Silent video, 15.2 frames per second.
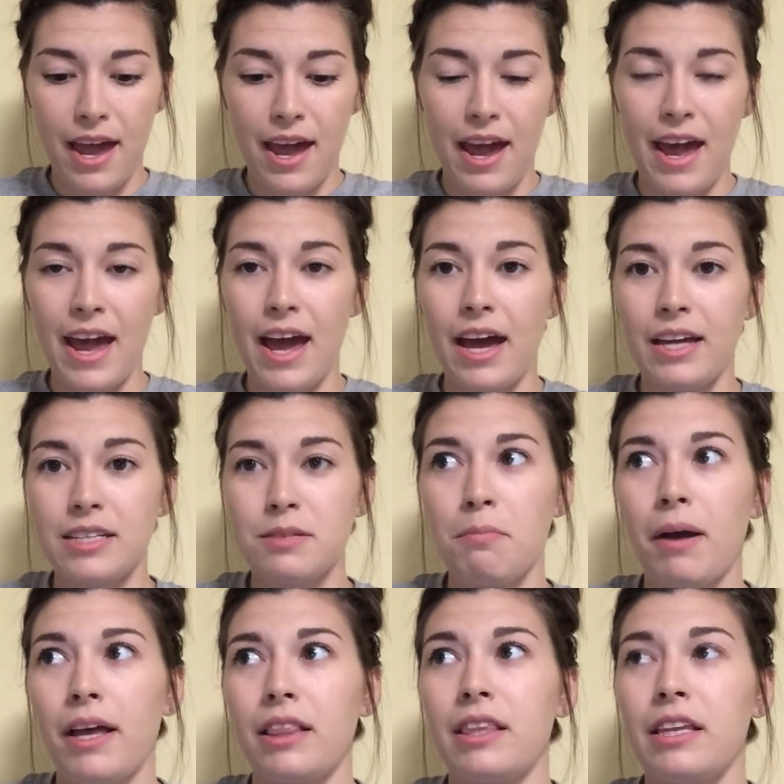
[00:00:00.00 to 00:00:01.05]
And
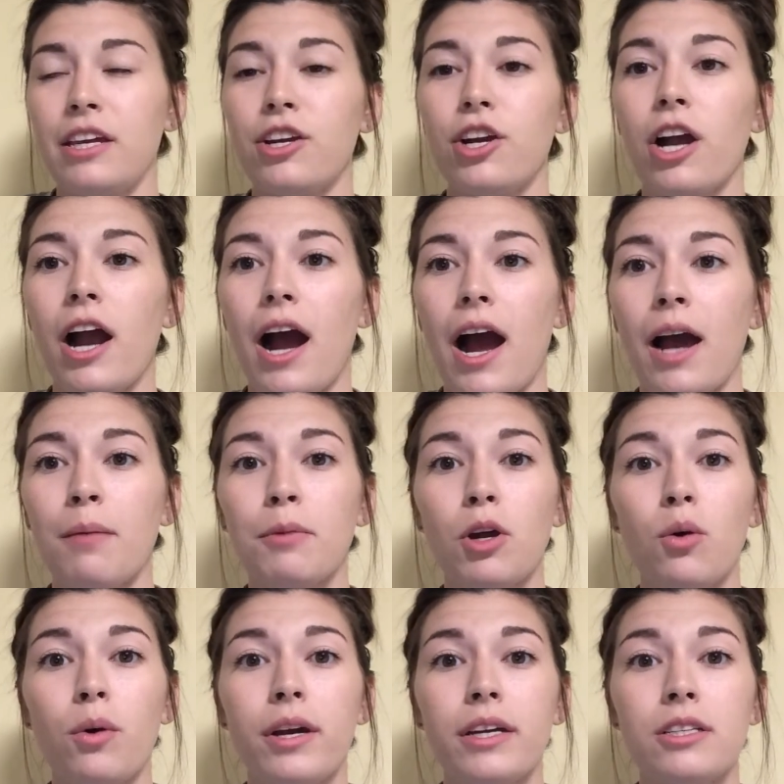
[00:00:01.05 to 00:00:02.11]
my leader, I'm
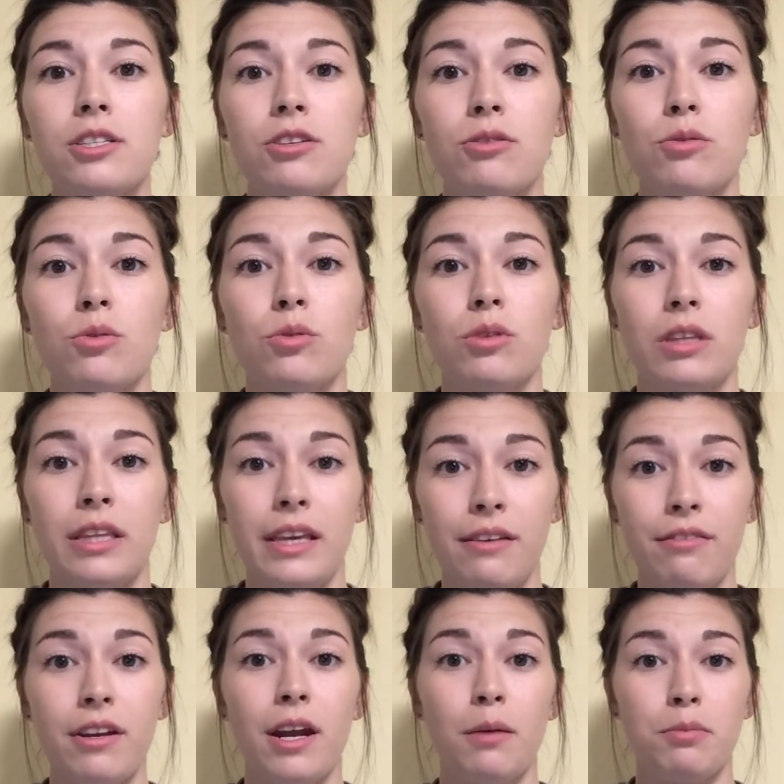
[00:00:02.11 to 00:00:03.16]
going to
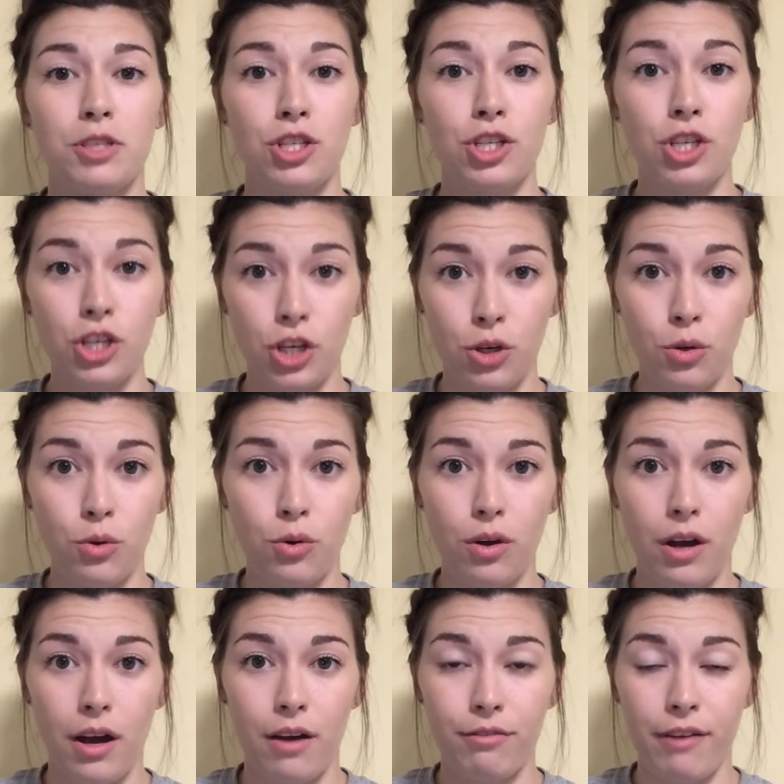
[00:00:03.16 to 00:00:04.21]
leave it up to you
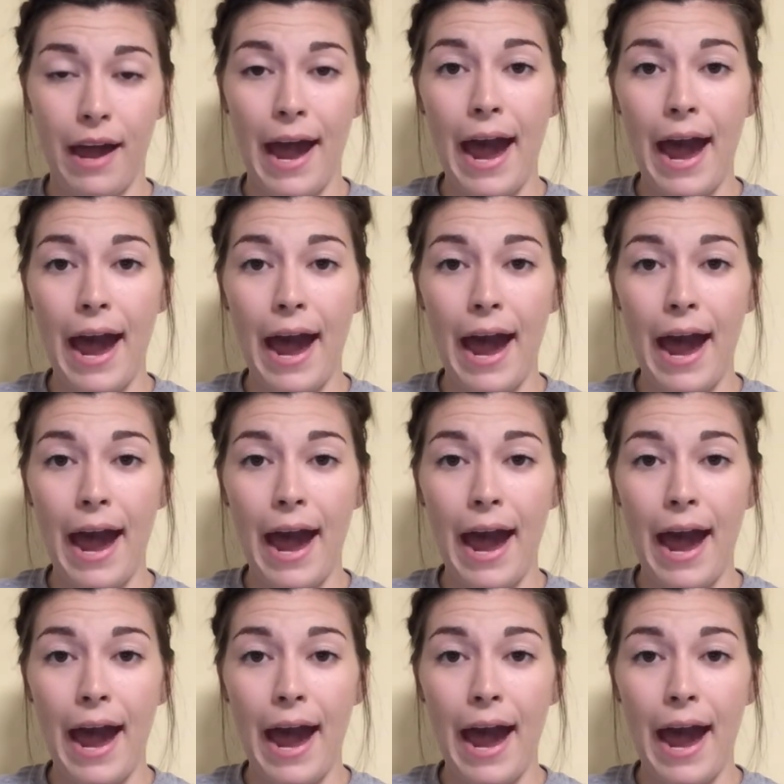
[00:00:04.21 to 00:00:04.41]
of